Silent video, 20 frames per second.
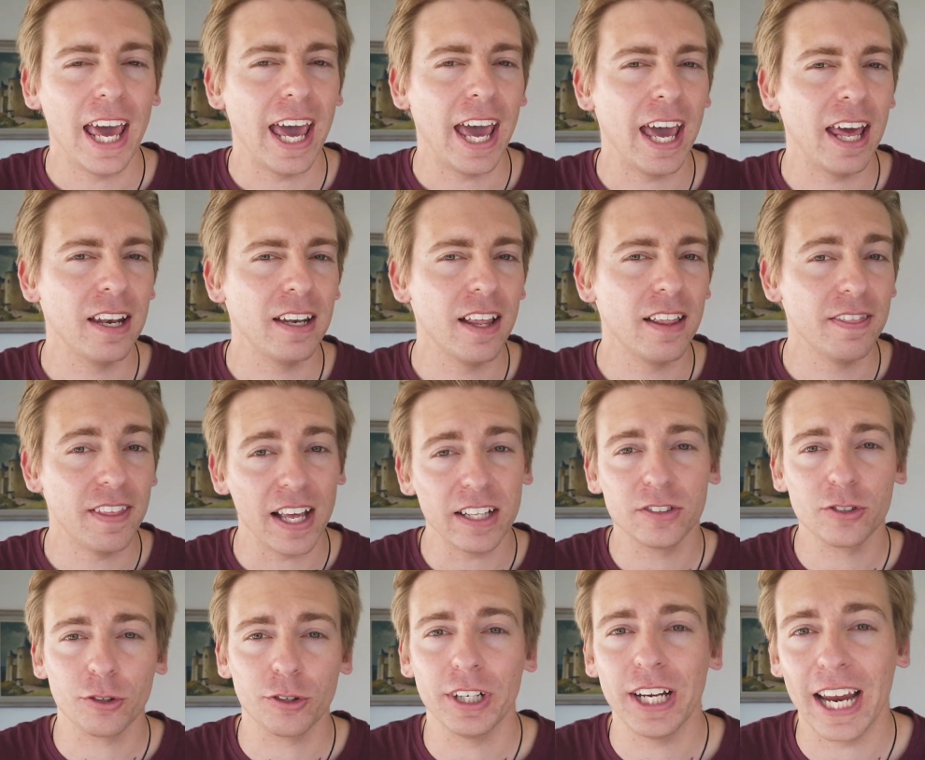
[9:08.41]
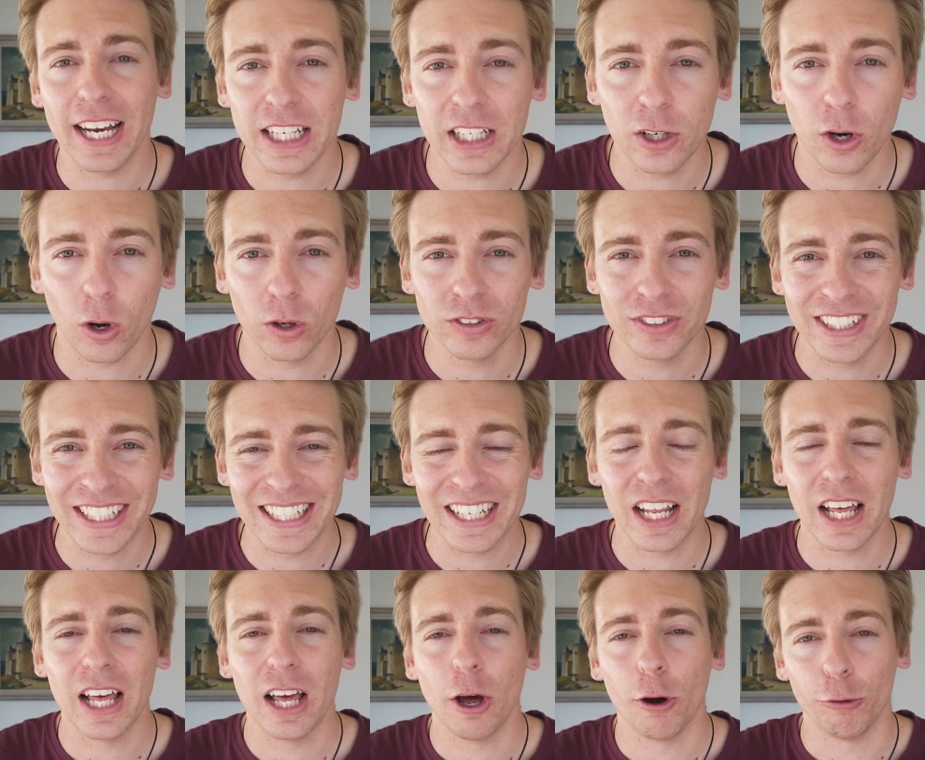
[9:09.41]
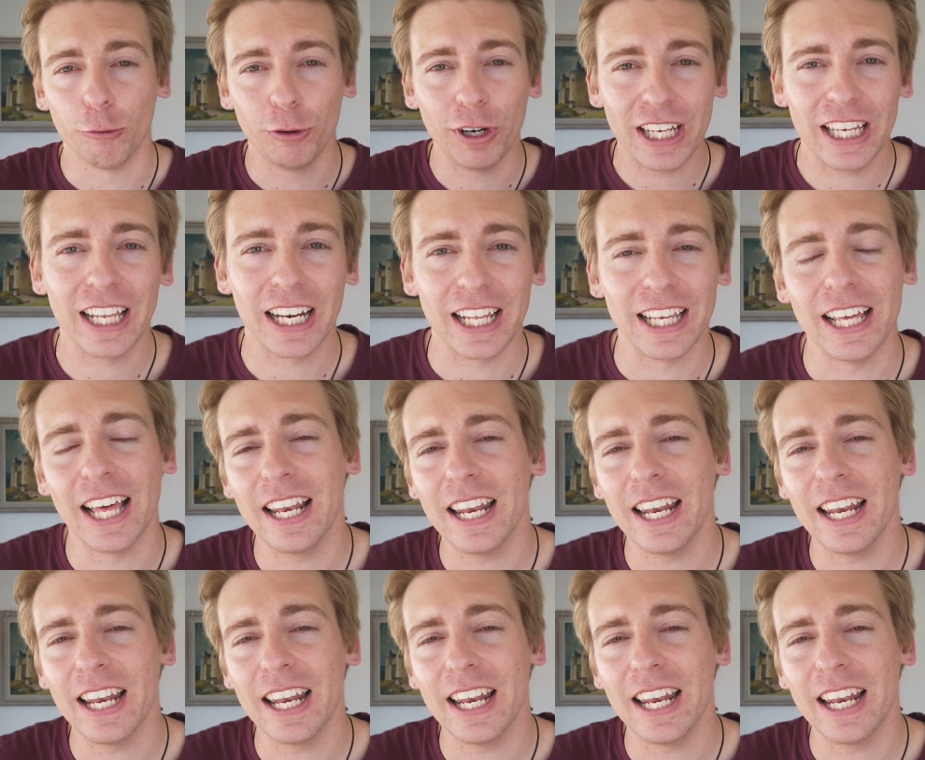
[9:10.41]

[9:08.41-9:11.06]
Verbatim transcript: And that's creating content regularly,